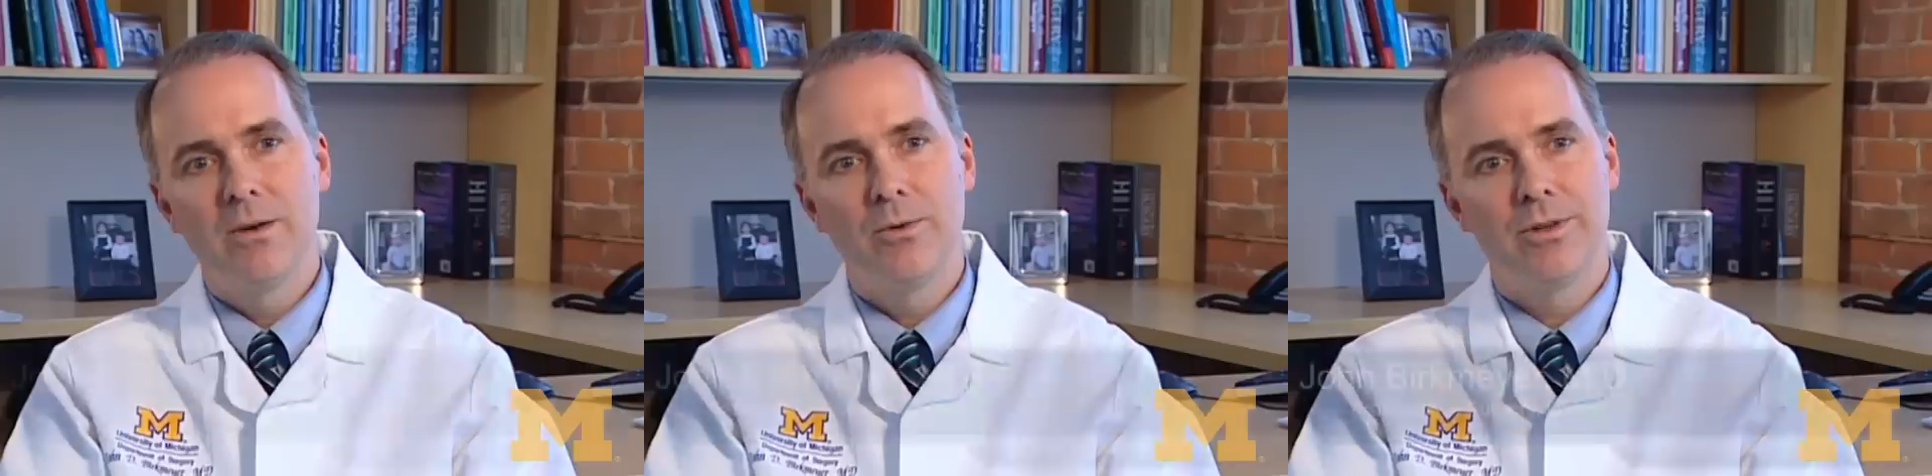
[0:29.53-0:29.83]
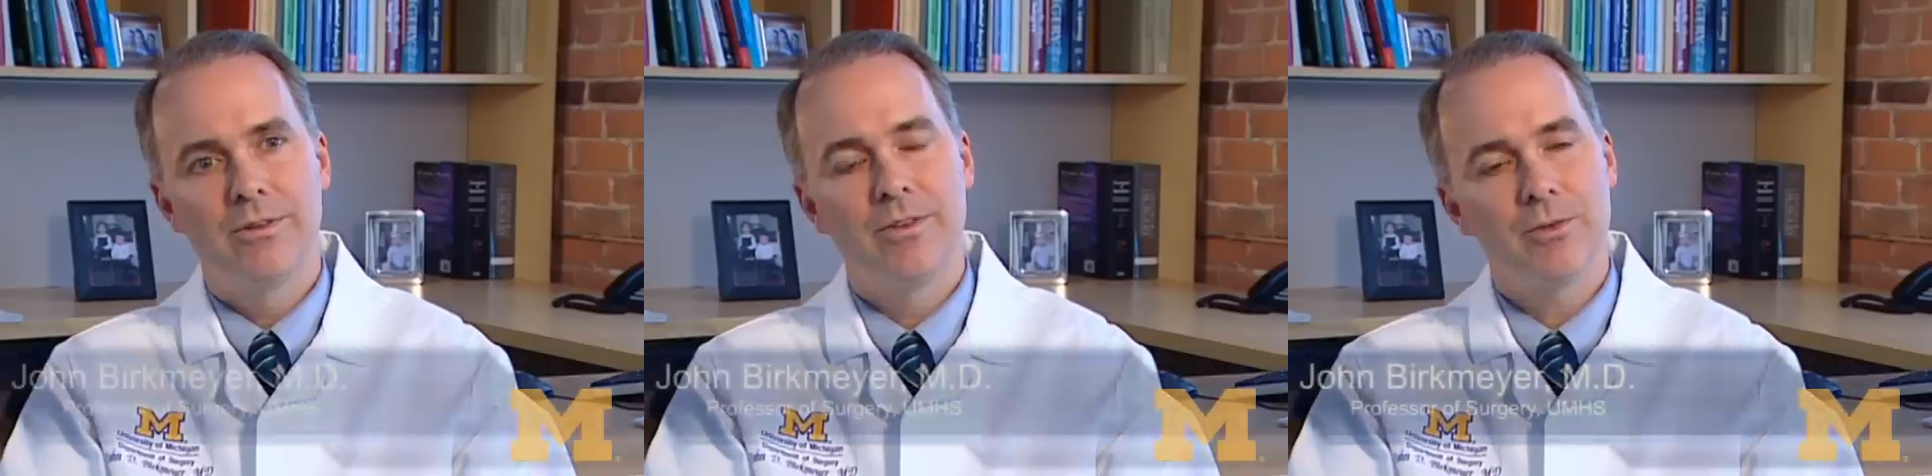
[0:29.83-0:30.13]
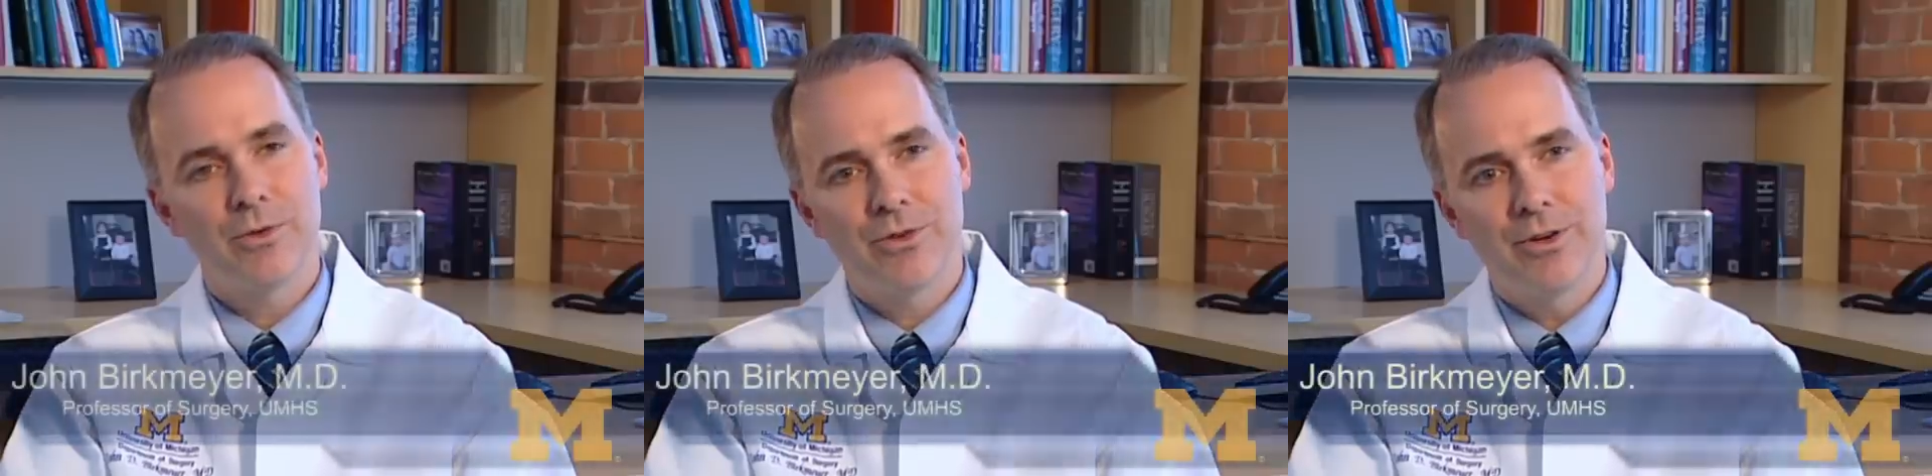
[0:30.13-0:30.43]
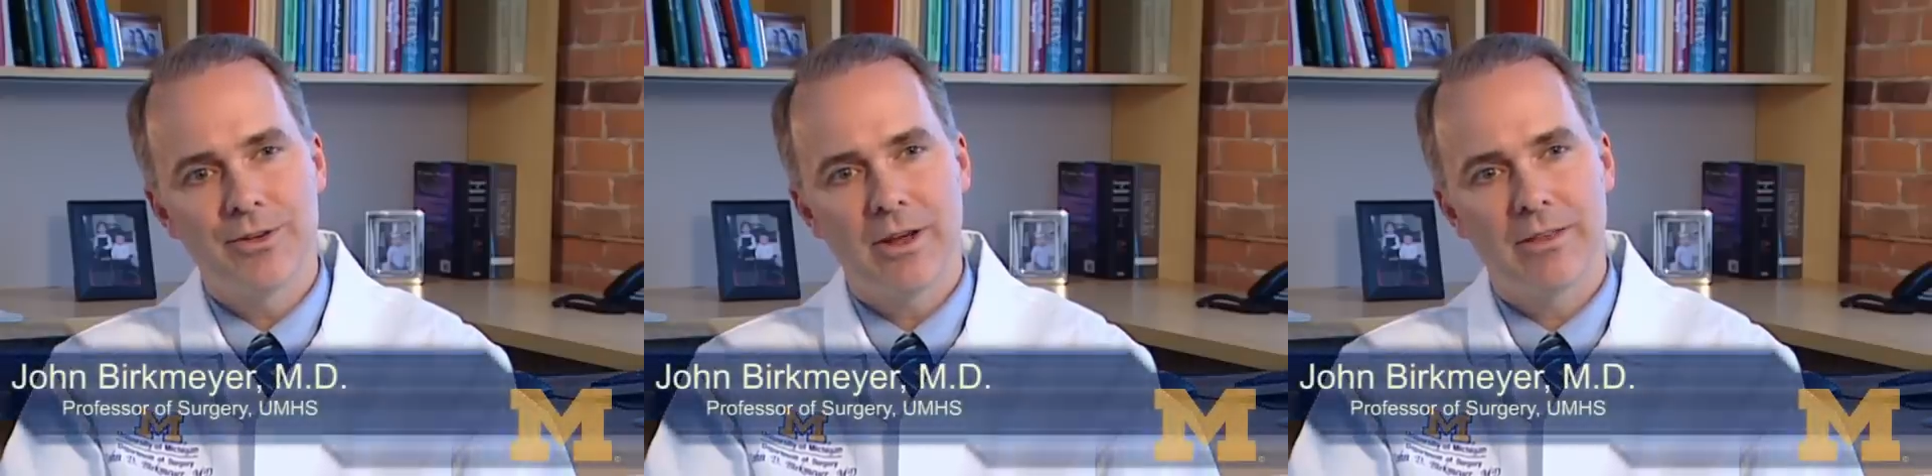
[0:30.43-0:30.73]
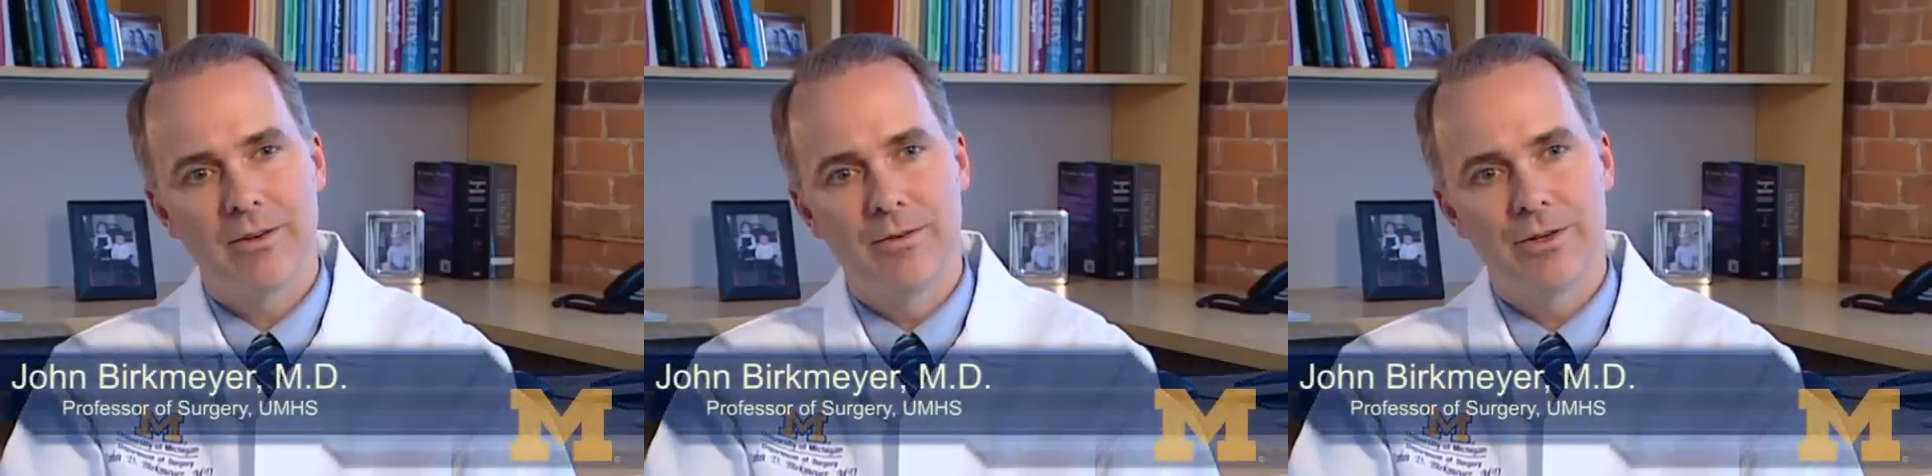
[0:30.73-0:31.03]
With this research at
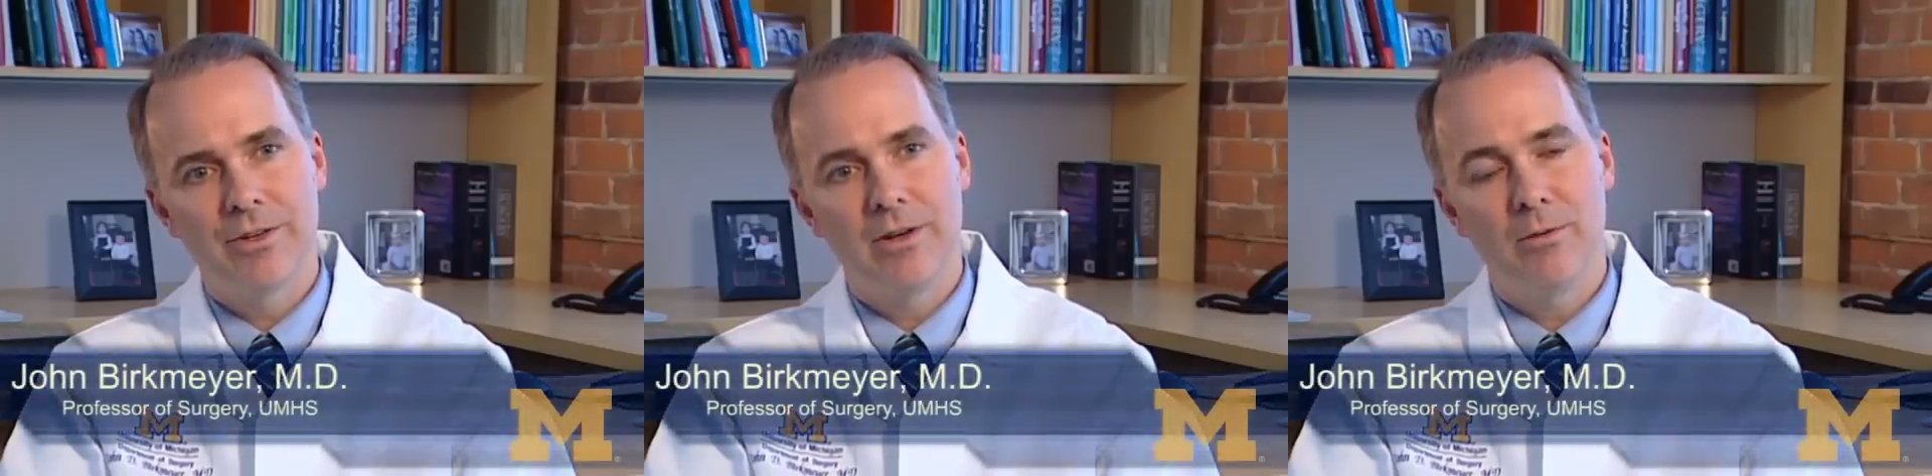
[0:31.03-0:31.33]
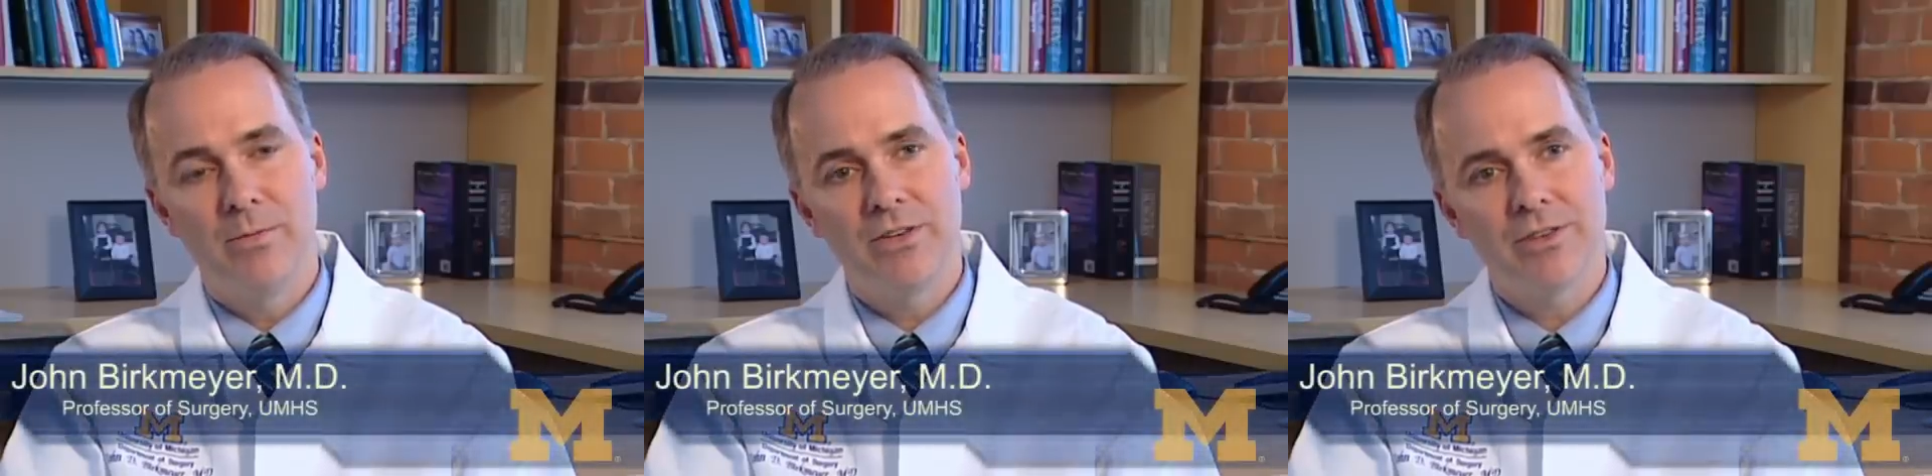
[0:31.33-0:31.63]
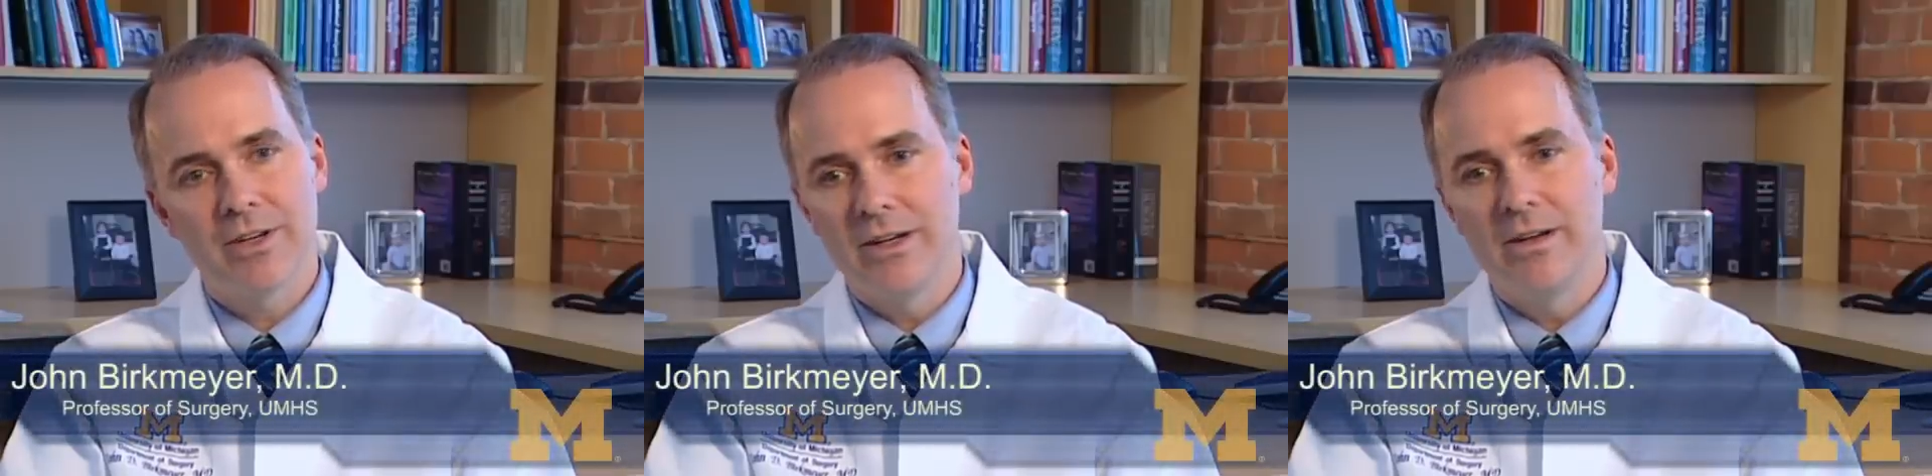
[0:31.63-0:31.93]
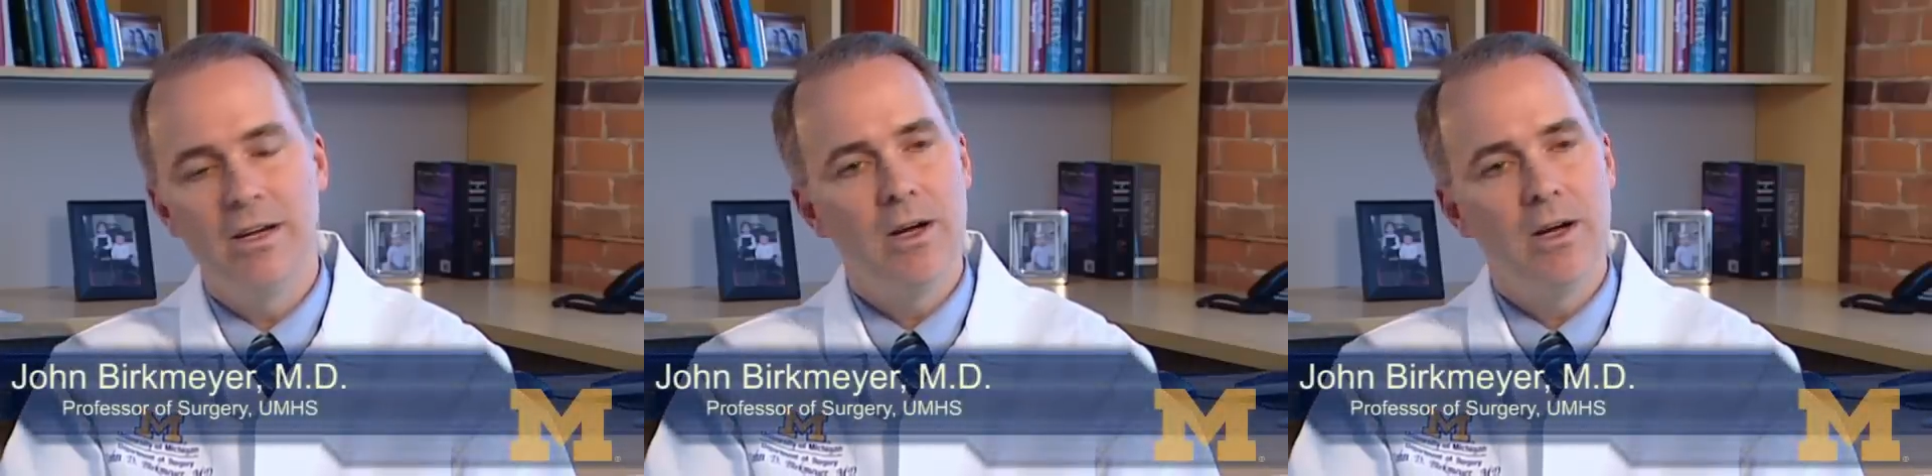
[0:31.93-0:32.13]
the University of Michigan,